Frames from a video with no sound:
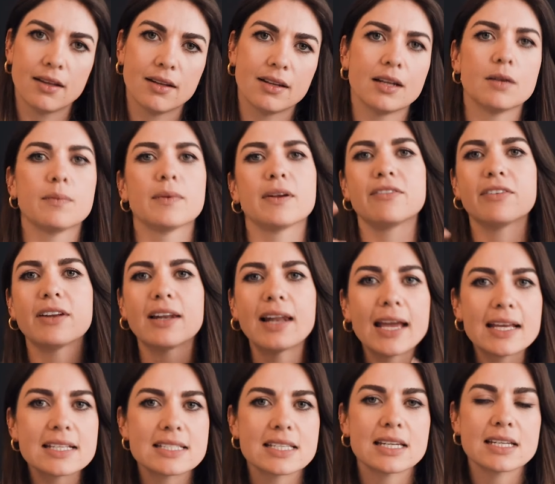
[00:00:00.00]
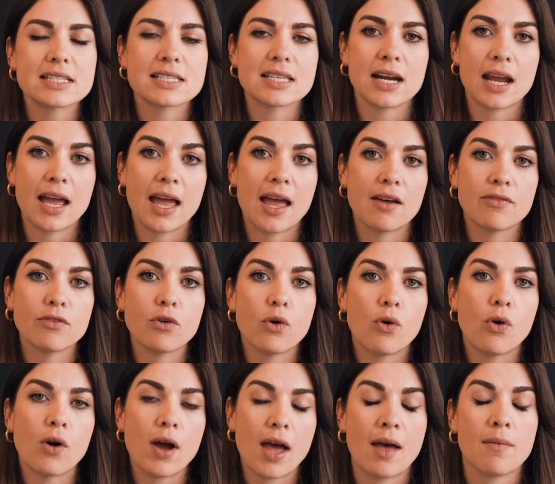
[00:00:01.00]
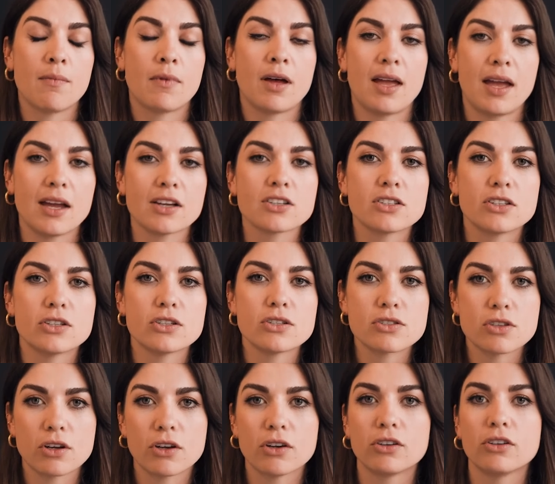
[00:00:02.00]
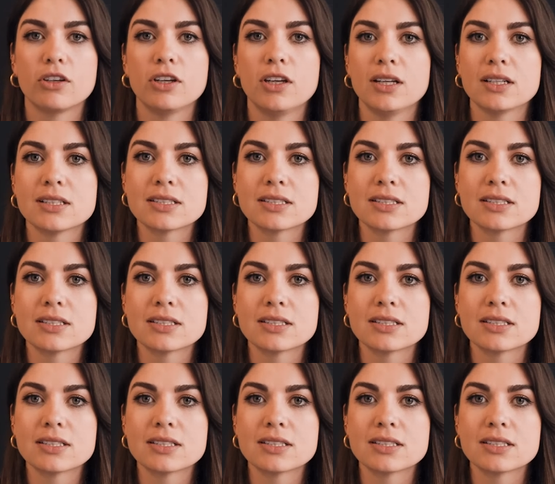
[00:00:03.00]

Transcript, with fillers: little bit of laziness that i have or am i actually so